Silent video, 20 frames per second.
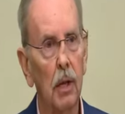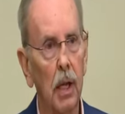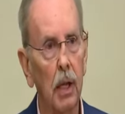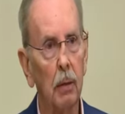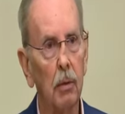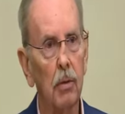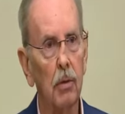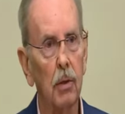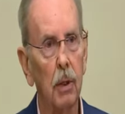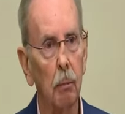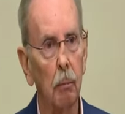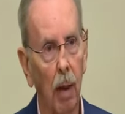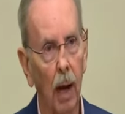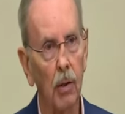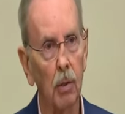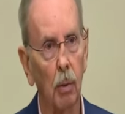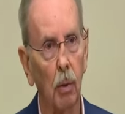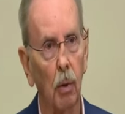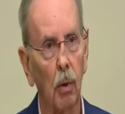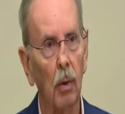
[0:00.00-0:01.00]
deems
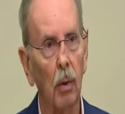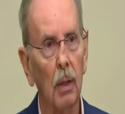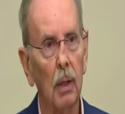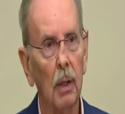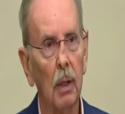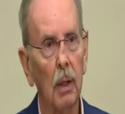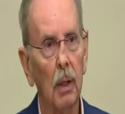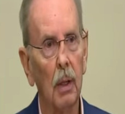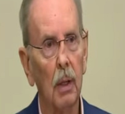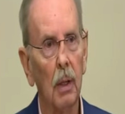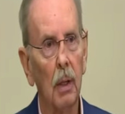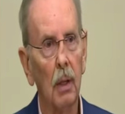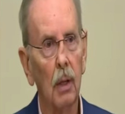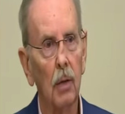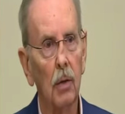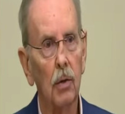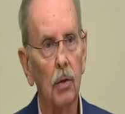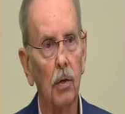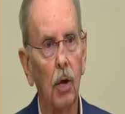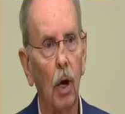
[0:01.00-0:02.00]
possible.
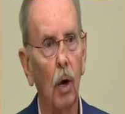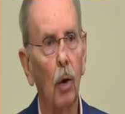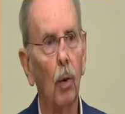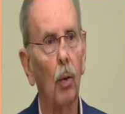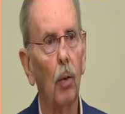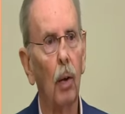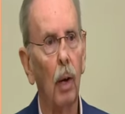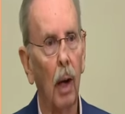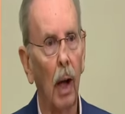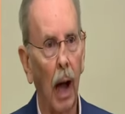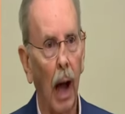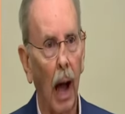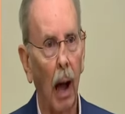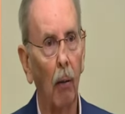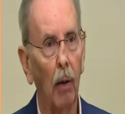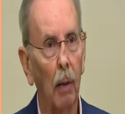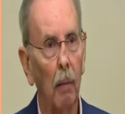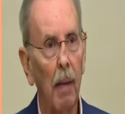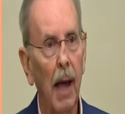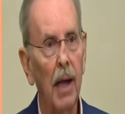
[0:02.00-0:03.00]
So
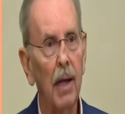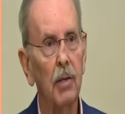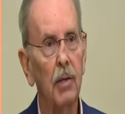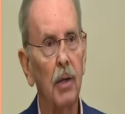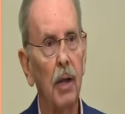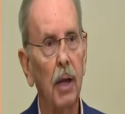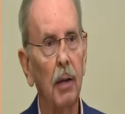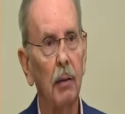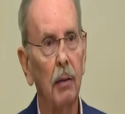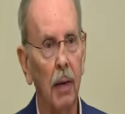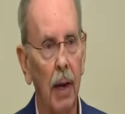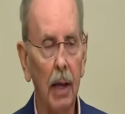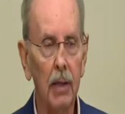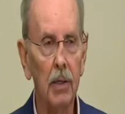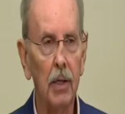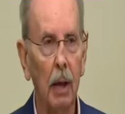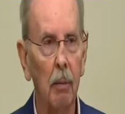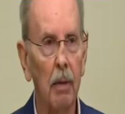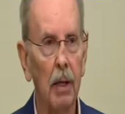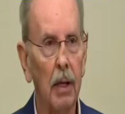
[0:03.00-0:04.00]
I would imagine that the
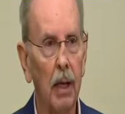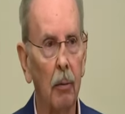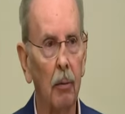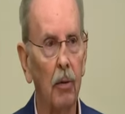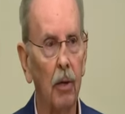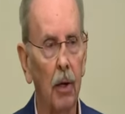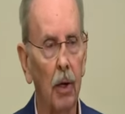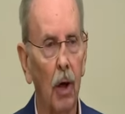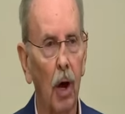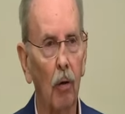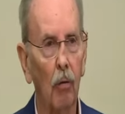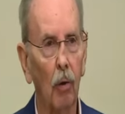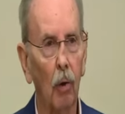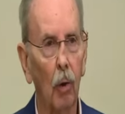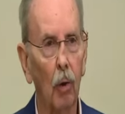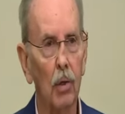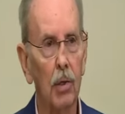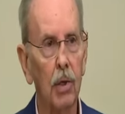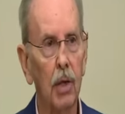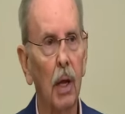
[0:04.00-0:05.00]
next time he comes at a
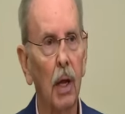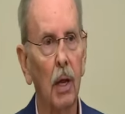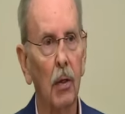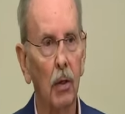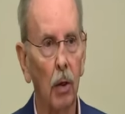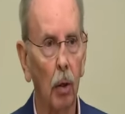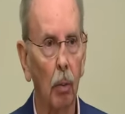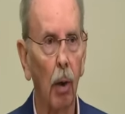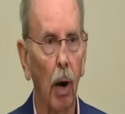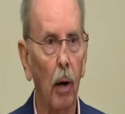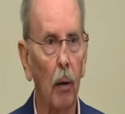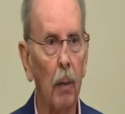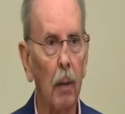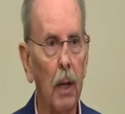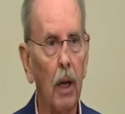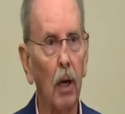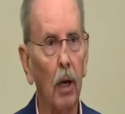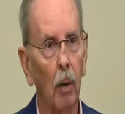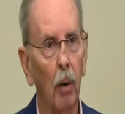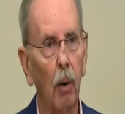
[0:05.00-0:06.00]
golf course, there'll
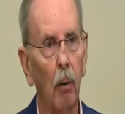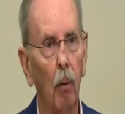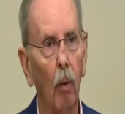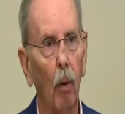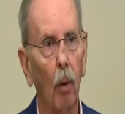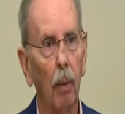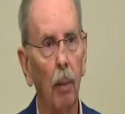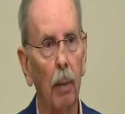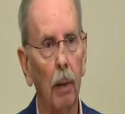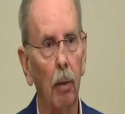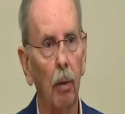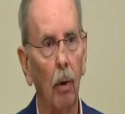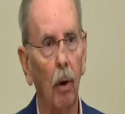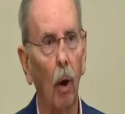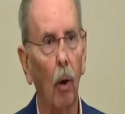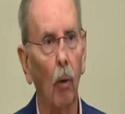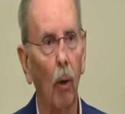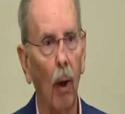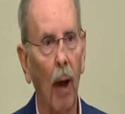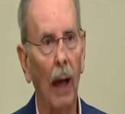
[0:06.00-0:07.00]
probably be a little bit more
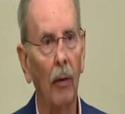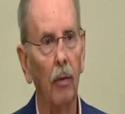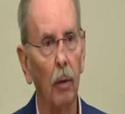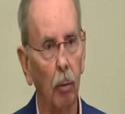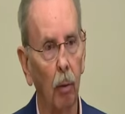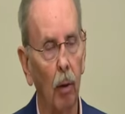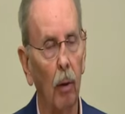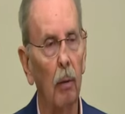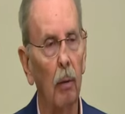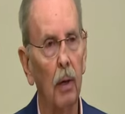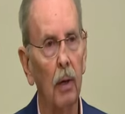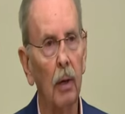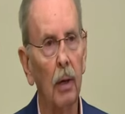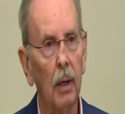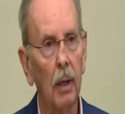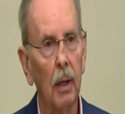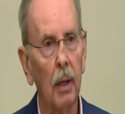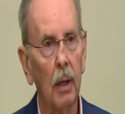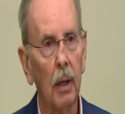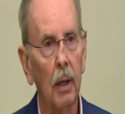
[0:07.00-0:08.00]
people around the
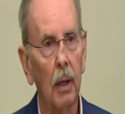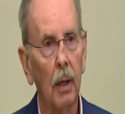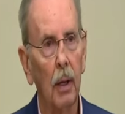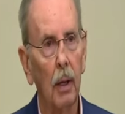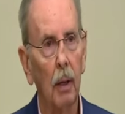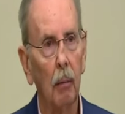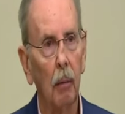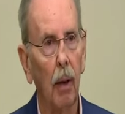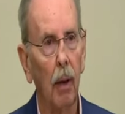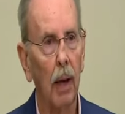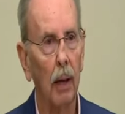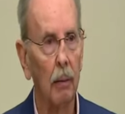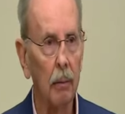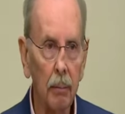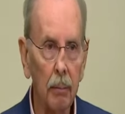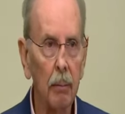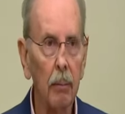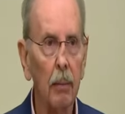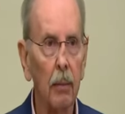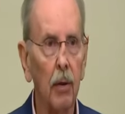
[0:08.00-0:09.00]
perimeter.
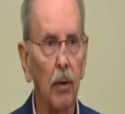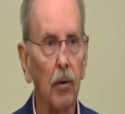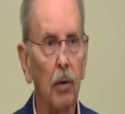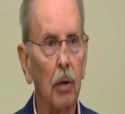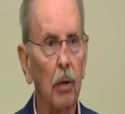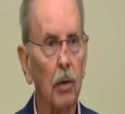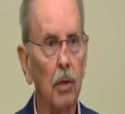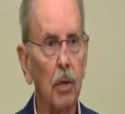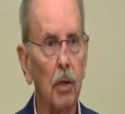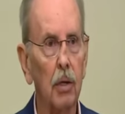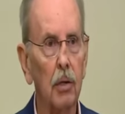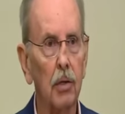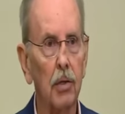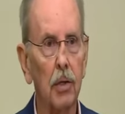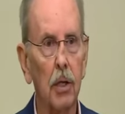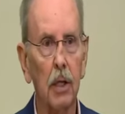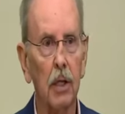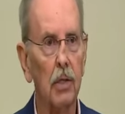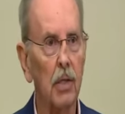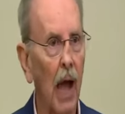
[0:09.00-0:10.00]
But the Secret
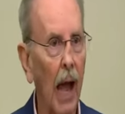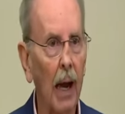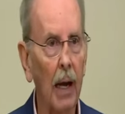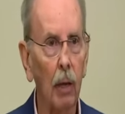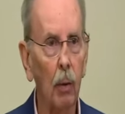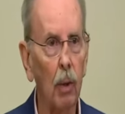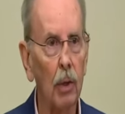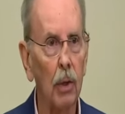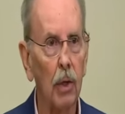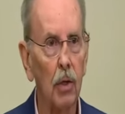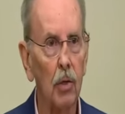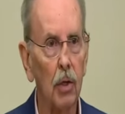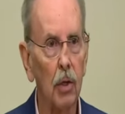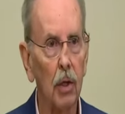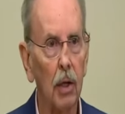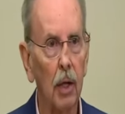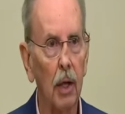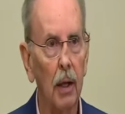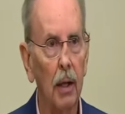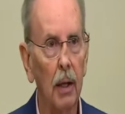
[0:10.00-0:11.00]
Service did exactly what they
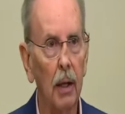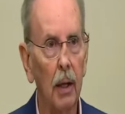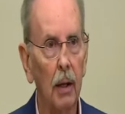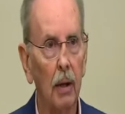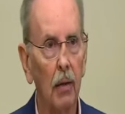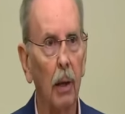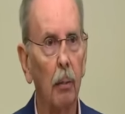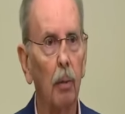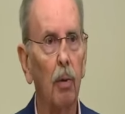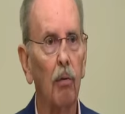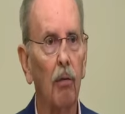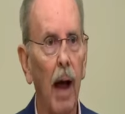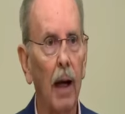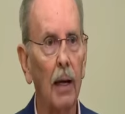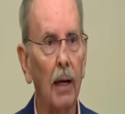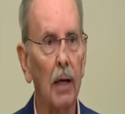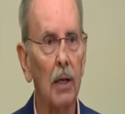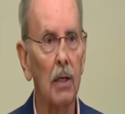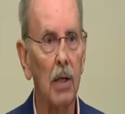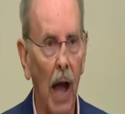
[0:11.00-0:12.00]
should have done. They
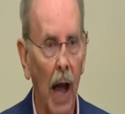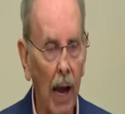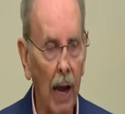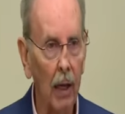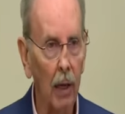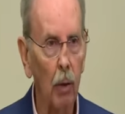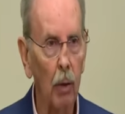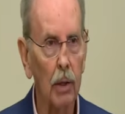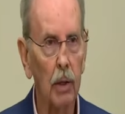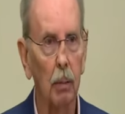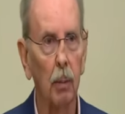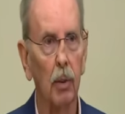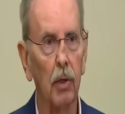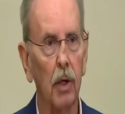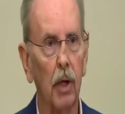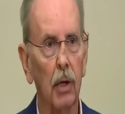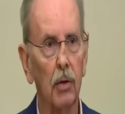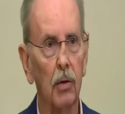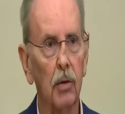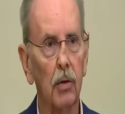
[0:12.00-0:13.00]
provided exactly what the
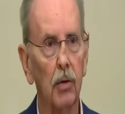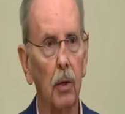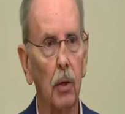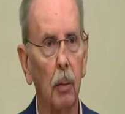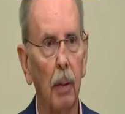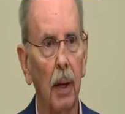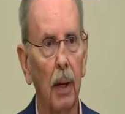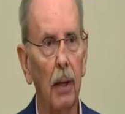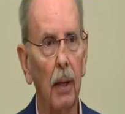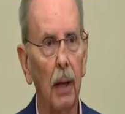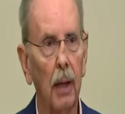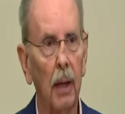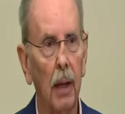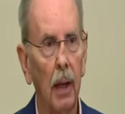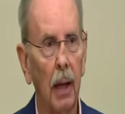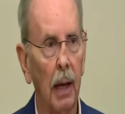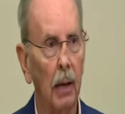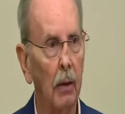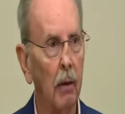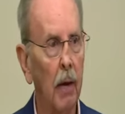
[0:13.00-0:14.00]
protection should have
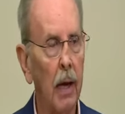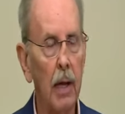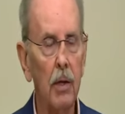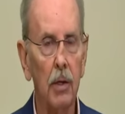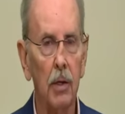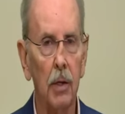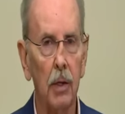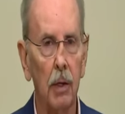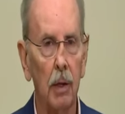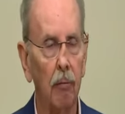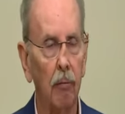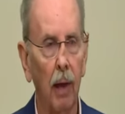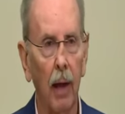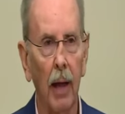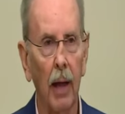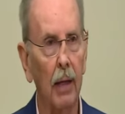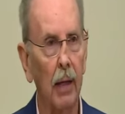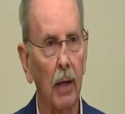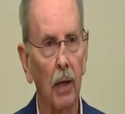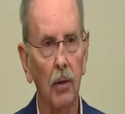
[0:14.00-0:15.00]
been, and their agent did a
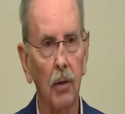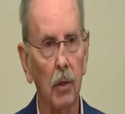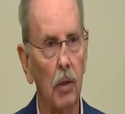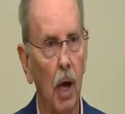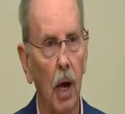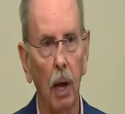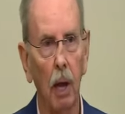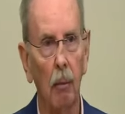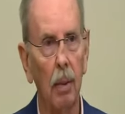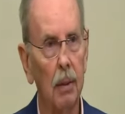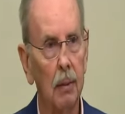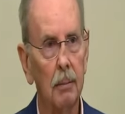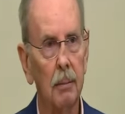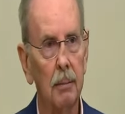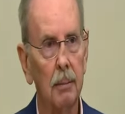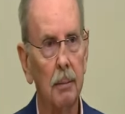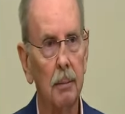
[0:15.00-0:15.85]
fantastic job.